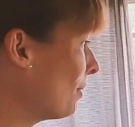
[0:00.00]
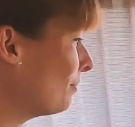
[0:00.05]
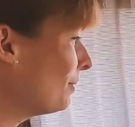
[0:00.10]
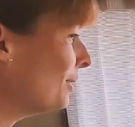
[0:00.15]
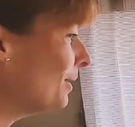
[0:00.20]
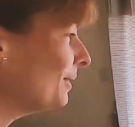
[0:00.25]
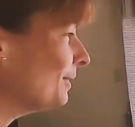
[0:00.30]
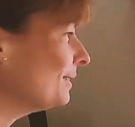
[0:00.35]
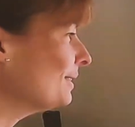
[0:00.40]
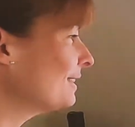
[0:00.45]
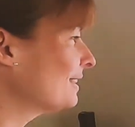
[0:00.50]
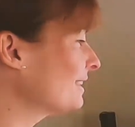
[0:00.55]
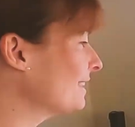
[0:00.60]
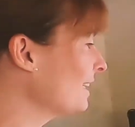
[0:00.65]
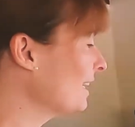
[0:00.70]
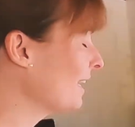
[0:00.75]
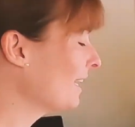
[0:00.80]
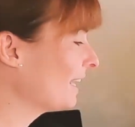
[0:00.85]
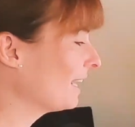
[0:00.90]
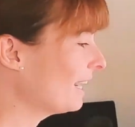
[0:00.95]
amused.
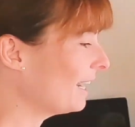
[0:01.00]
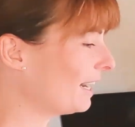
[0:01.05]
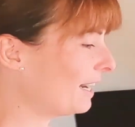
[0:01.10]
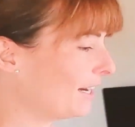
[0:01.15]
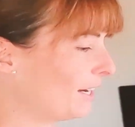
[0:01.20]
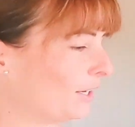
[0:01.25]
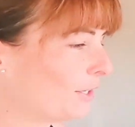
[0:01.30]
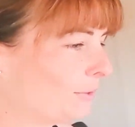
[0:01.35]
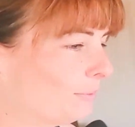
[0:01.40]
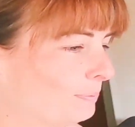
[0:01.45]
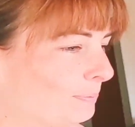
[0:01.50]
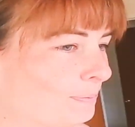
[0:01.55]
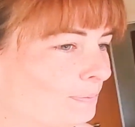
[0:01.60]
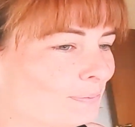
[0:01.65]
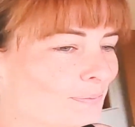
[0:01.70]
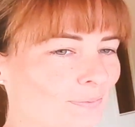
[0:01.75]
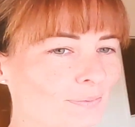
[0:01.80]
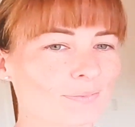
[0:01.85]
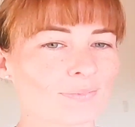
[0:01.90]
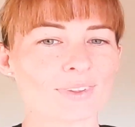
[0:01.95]

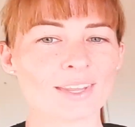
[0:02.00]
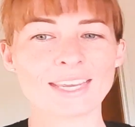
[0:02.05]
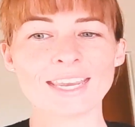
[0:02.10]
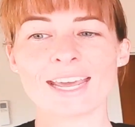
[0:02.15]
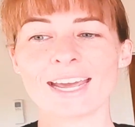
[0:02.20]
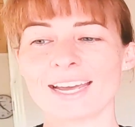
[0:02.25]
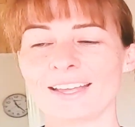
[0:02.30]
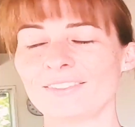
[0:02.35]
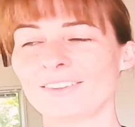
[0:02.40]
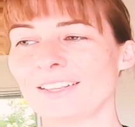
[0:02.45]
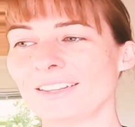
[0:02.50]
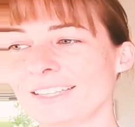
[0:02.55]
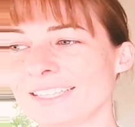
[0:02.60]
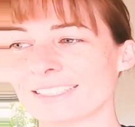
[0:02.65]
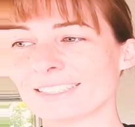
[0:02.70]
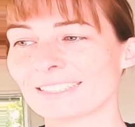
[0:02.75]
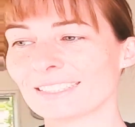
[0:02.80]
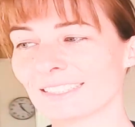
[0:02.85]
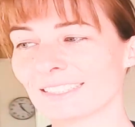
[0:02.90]
Yeah, and then this